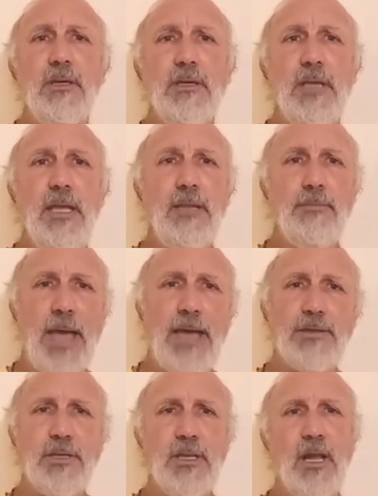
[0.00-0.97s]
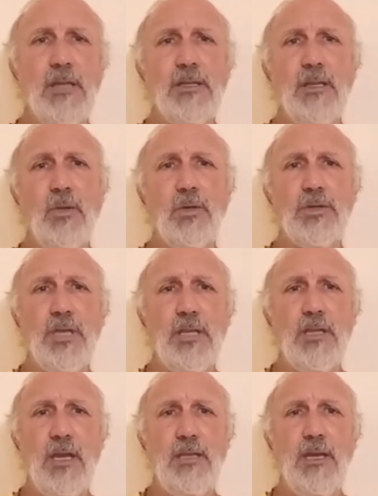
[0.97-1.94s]
He passed it on to Lord
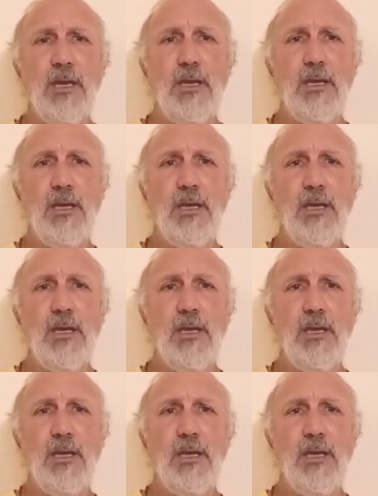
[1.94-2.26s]
Chaitanya.